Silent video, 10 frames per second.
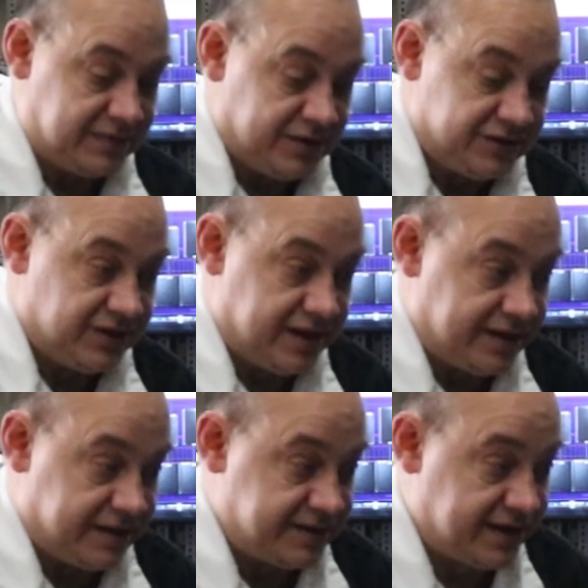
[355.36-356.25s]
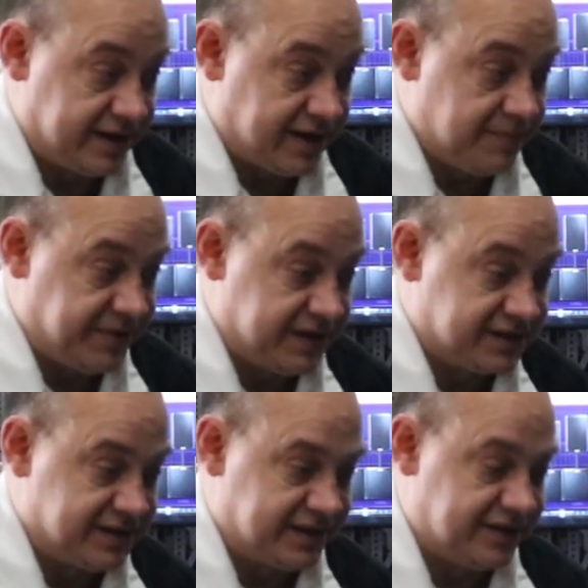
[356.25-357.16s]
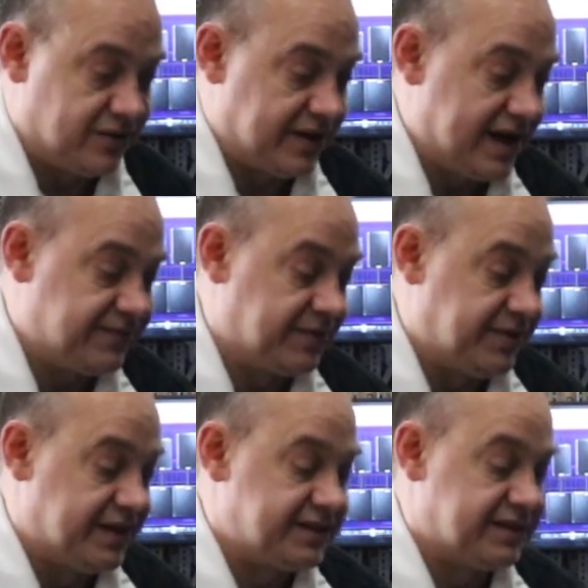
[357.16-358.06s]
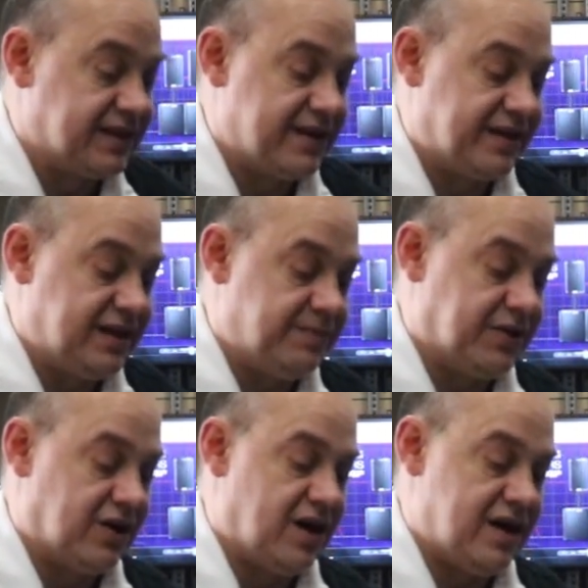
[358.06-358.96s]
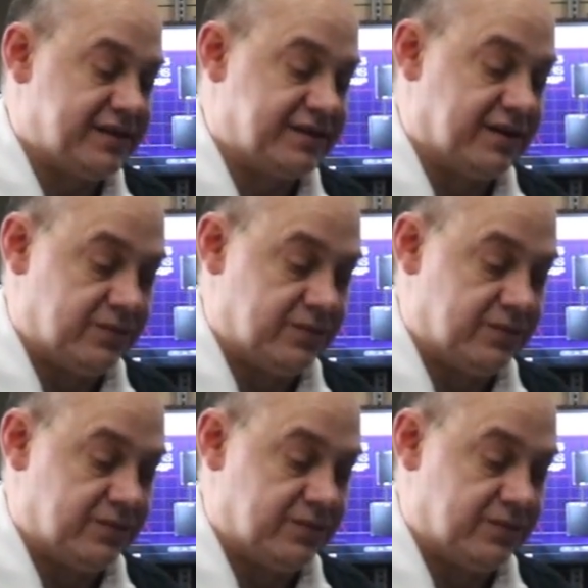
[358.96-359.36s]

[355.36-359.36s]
there's not a ton of companies because they don't have to be. This is how they keep the cost